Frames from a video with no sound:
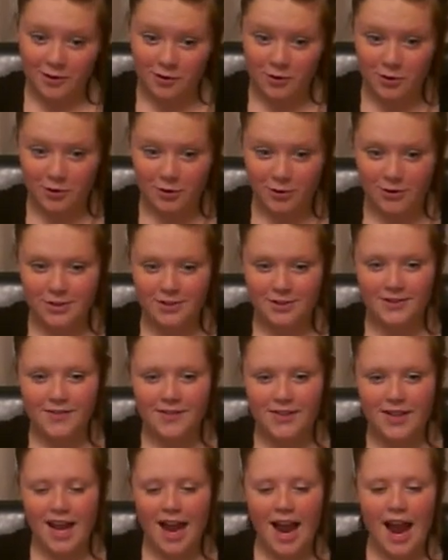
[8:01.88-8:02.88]
of course,
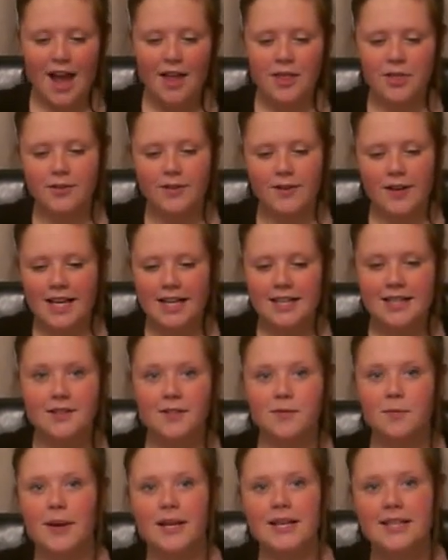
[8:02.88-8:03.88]
and the release
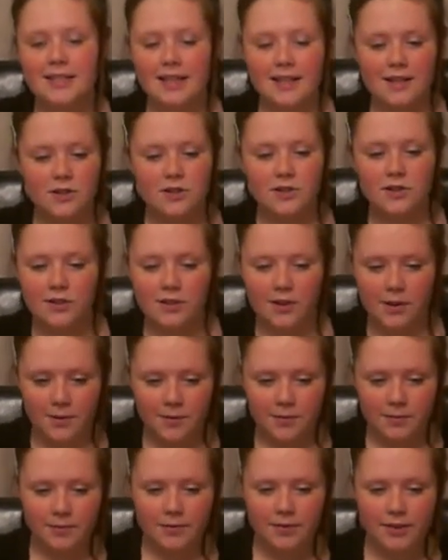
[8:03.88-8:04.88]
of PlayStation 2.
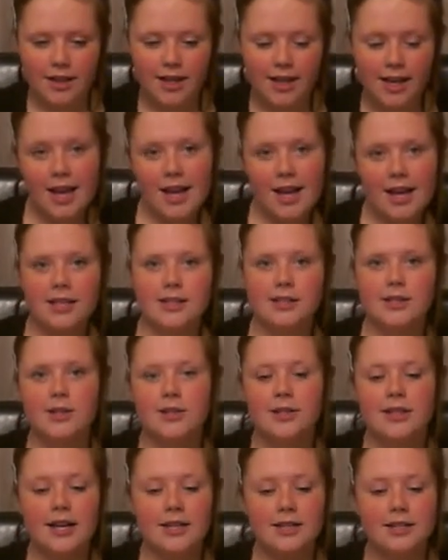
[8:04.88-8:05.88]
In
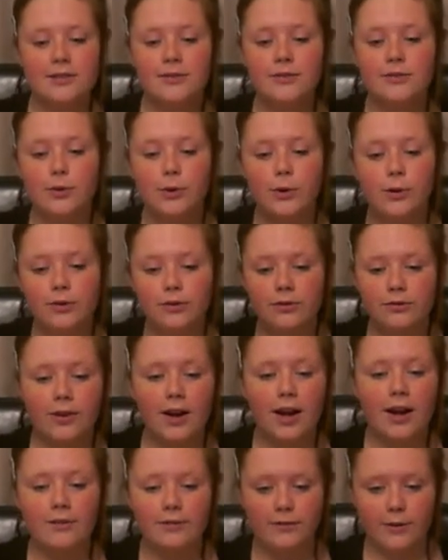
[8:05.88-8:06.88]
2004,
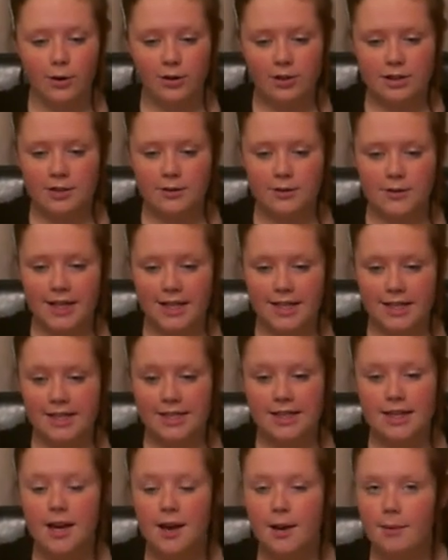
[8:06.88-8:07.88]
Firefox was
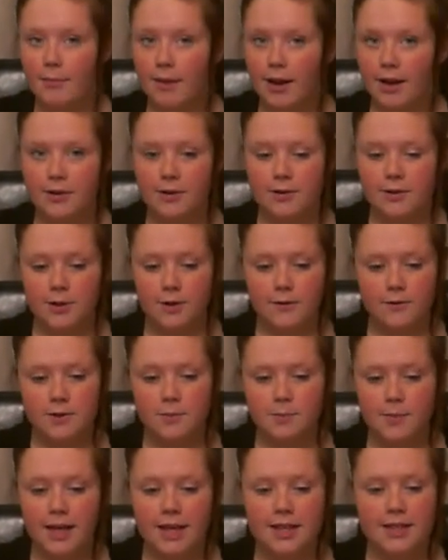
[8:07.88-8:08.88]
released, Microsoft's
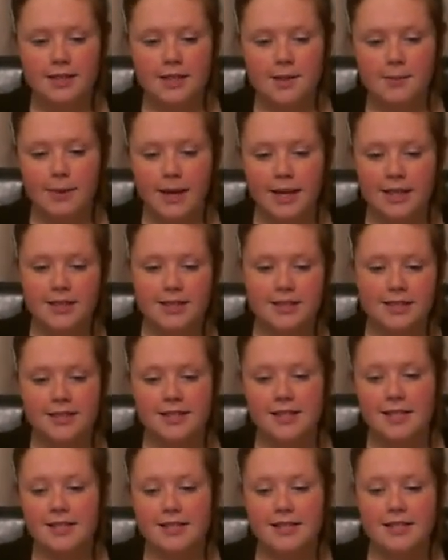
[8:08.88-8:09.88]
biggest competitor
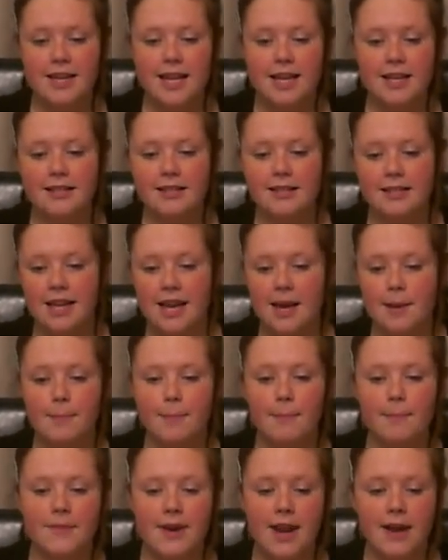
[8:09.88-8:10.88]
since Netscape
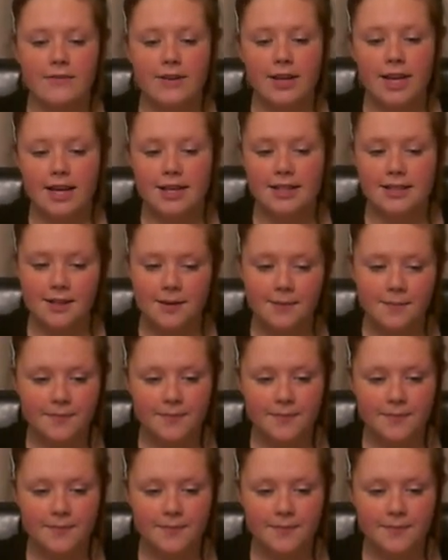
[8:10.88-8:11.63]
Navigator.